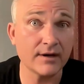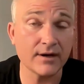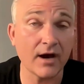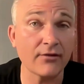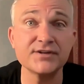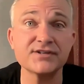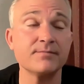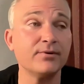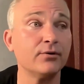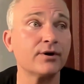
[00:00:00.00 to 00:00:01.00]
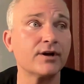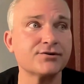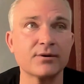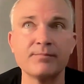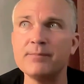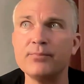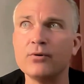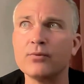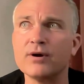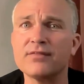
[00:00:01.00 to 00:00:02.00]
other disabilities, or
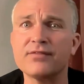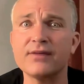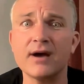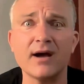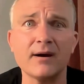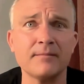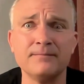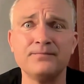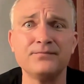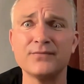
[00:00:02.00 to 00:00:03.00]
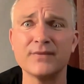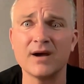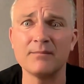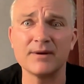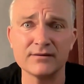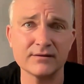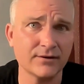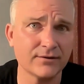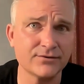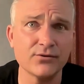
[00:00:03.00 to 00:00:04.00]
people with, um, I mean,
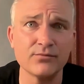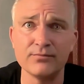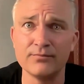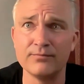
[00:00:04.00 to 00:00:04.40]
you do